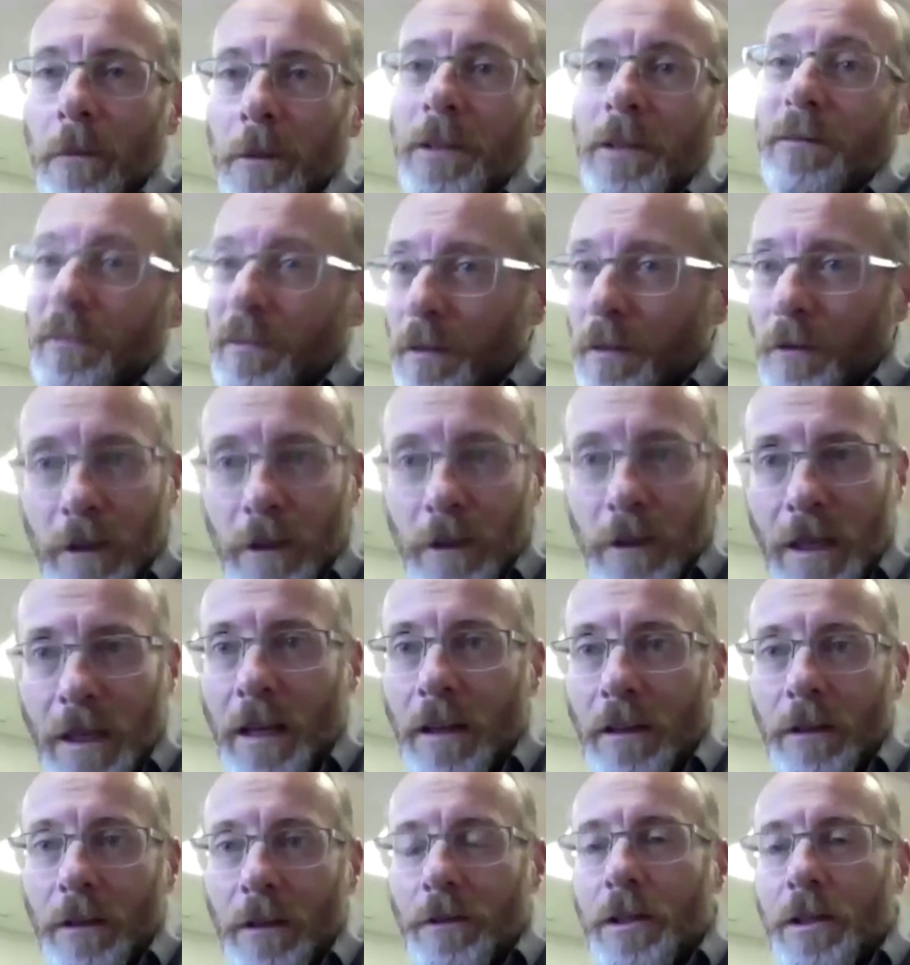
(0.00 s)
But if you
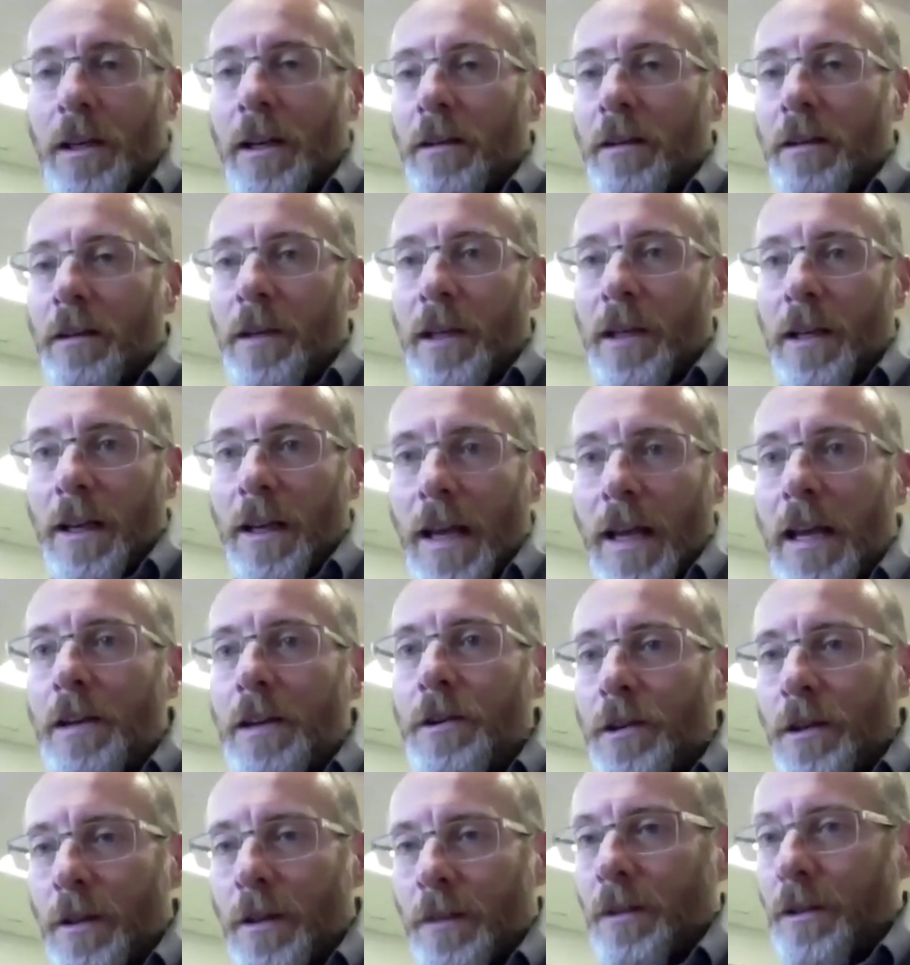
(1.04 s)
take those kind of
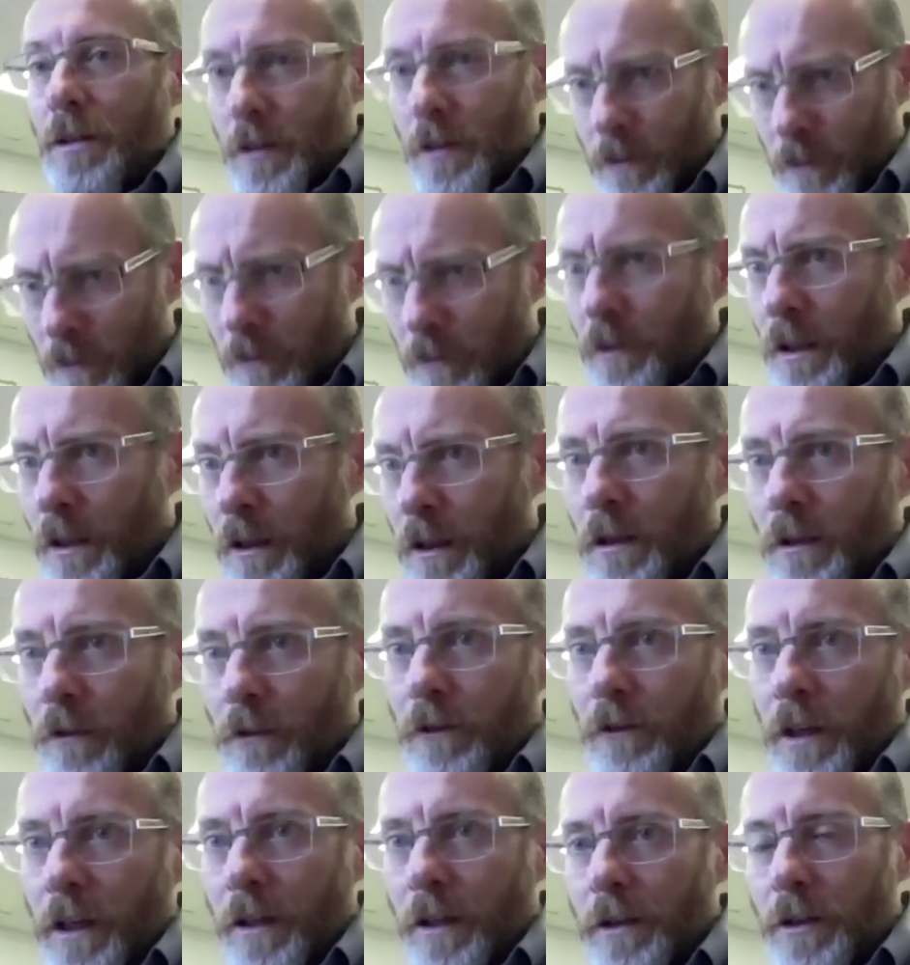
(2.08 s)
medications, you need to
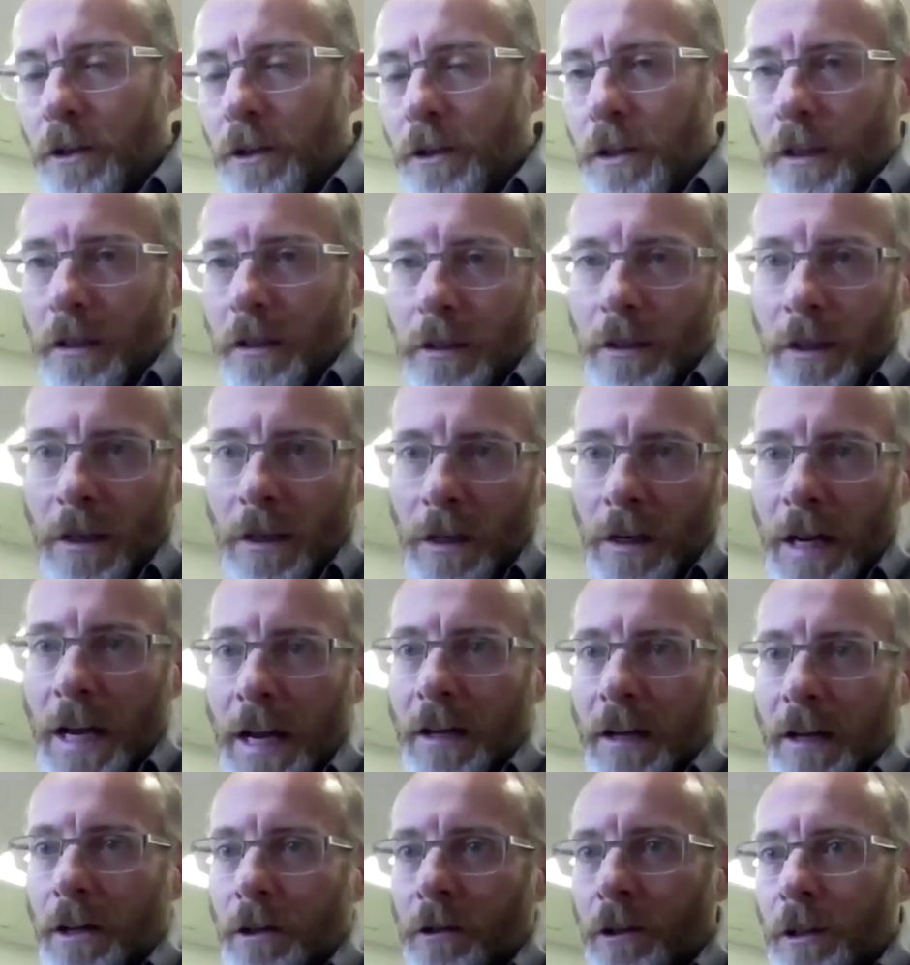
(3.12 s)
finger stick to get
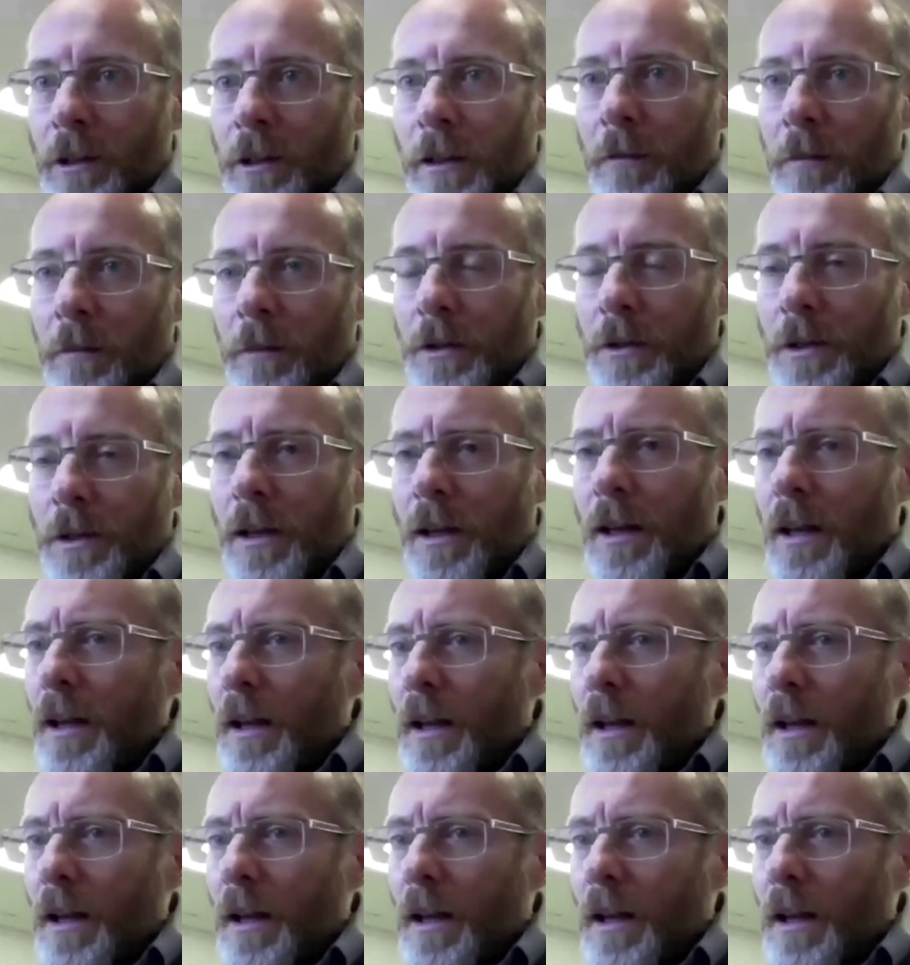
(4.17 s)
accurate numbers.